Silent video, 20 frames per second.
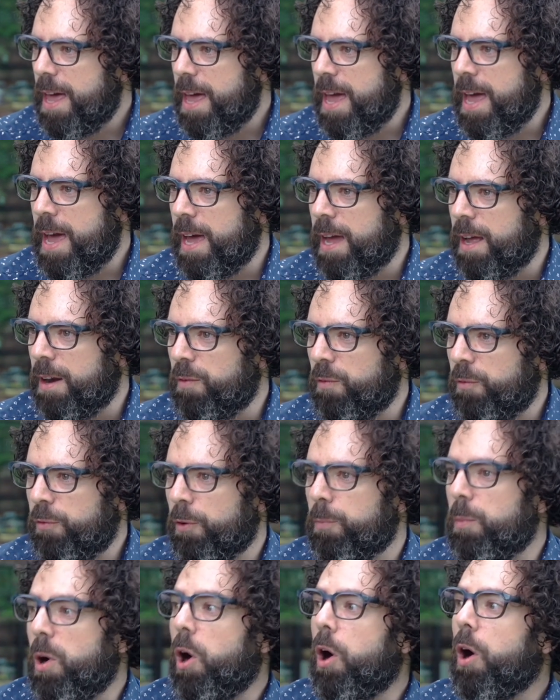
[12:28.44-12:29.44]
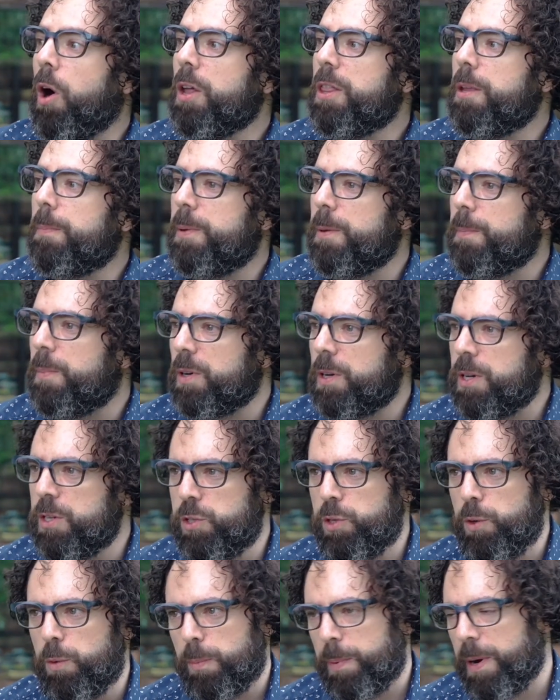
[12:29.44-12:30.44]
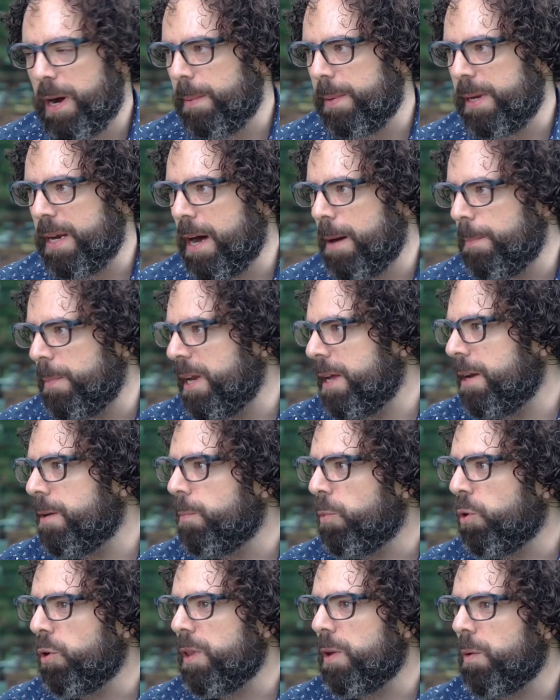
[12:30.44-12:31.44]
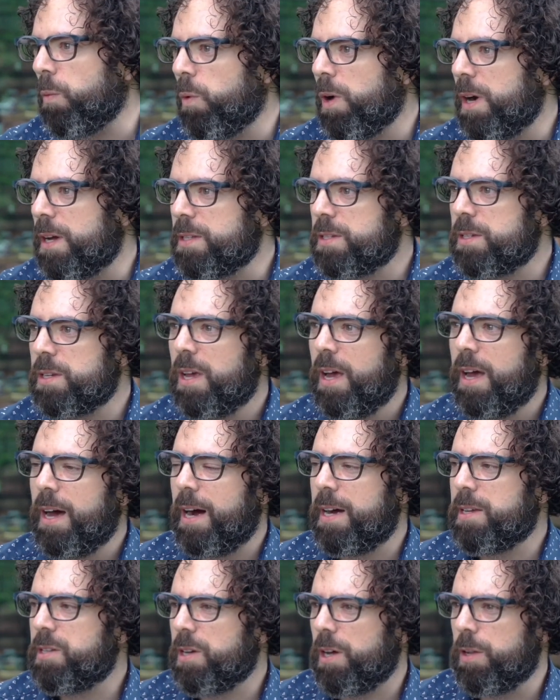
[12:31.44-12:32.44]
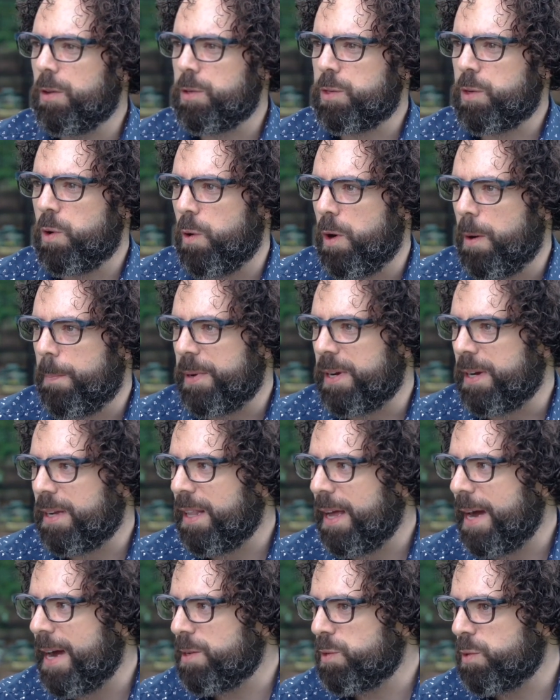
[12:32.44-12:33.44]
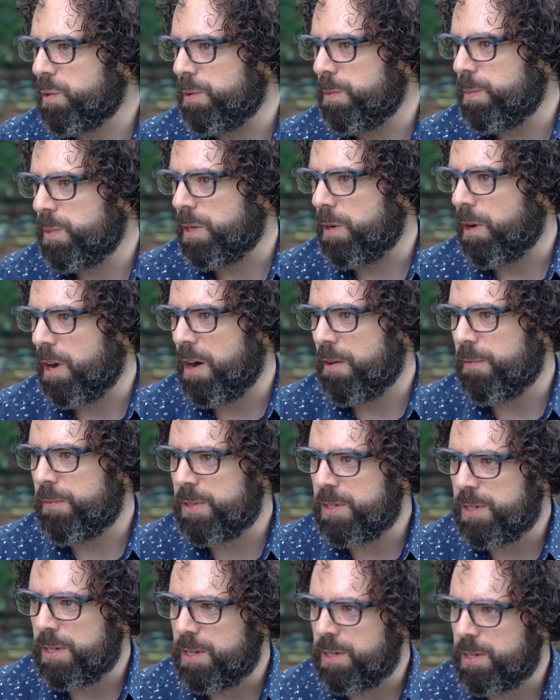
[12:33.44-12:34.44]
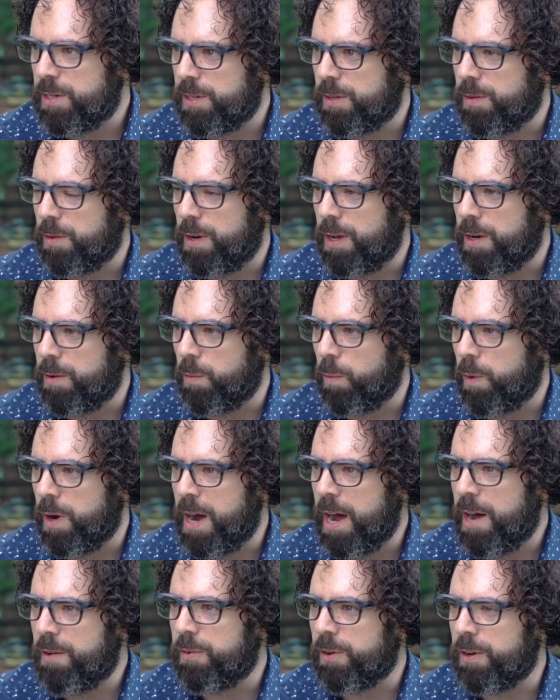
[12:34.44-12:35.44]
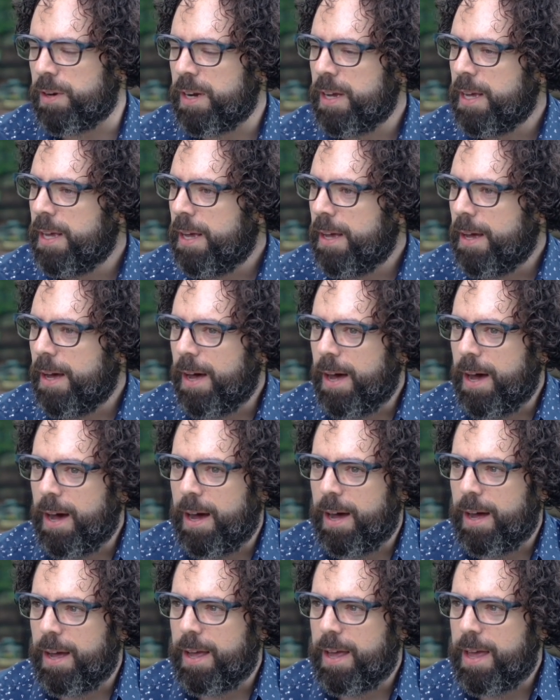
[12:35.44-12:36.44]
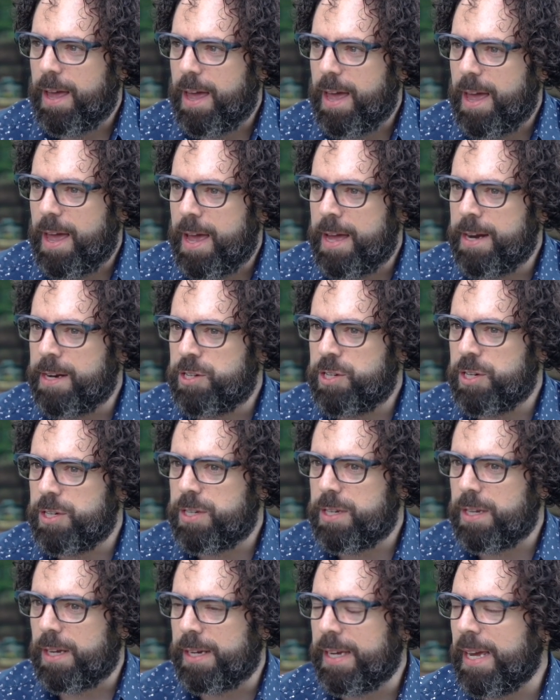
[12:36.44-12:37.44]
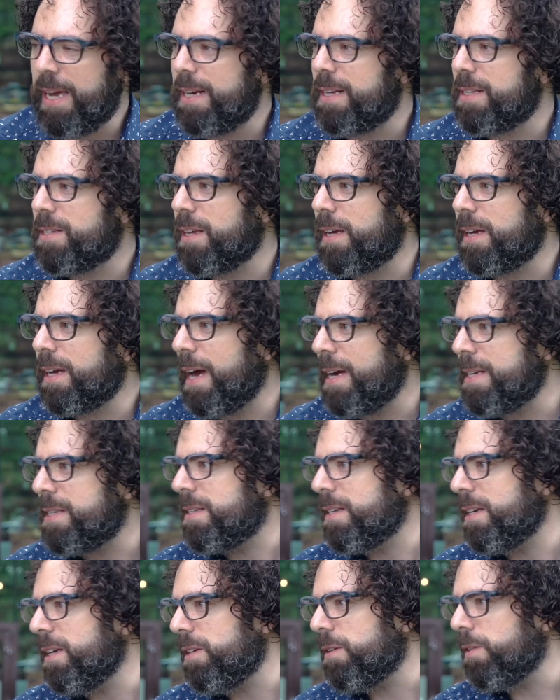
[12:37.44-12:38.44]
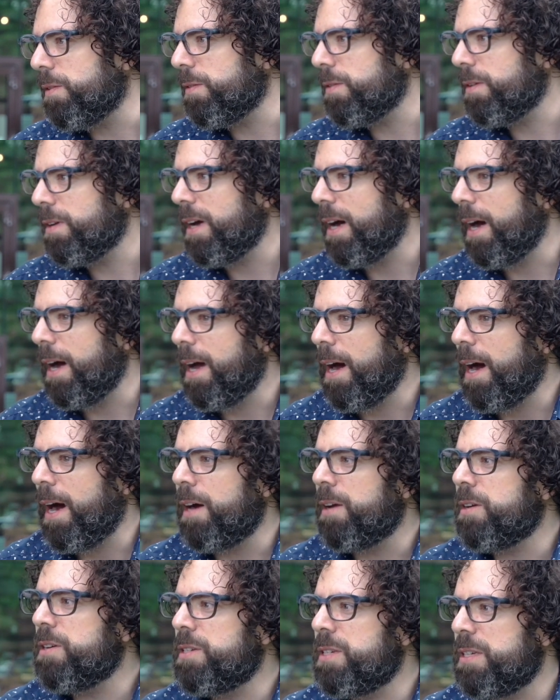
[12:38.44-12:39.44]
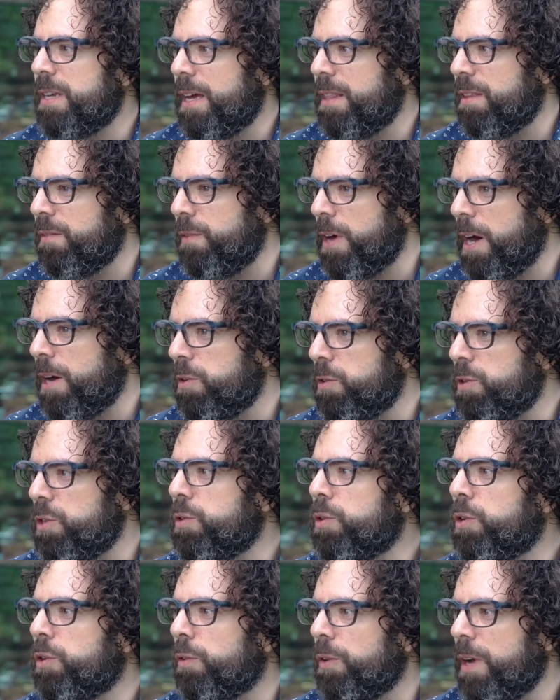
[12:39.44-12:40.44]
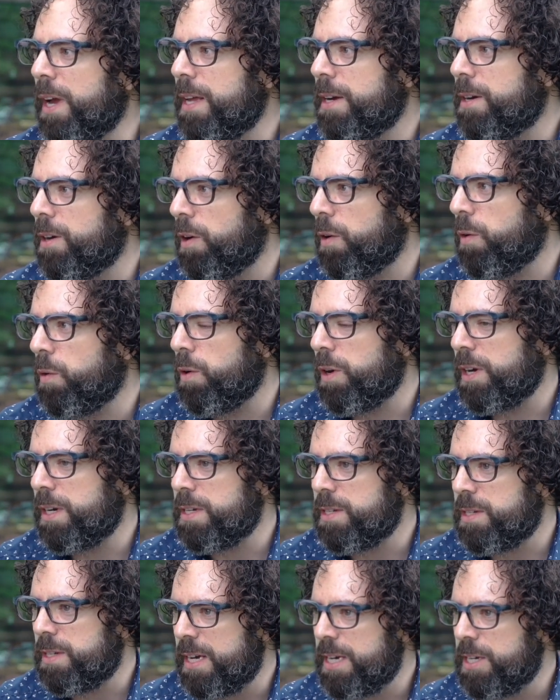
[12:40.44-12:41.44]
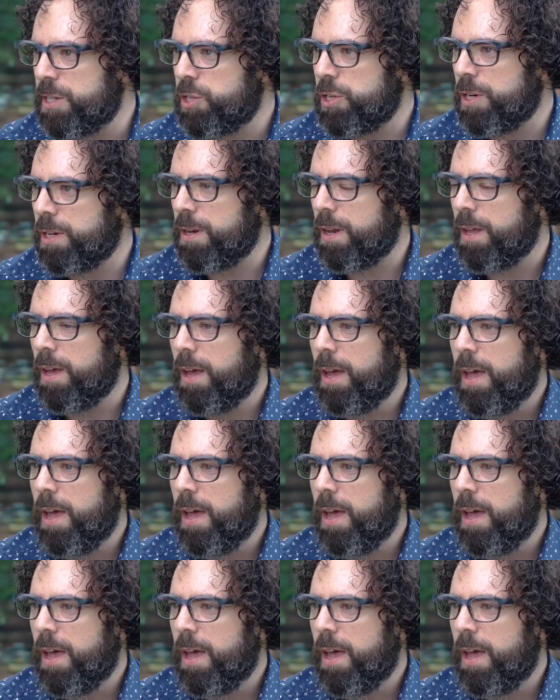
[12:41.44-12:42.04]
And from all the people, because you were probably nominated more than once, I saw those go up in classrooms and offices and wherever. And it just, again, it's like, I see you. I understand the value you create in our organization.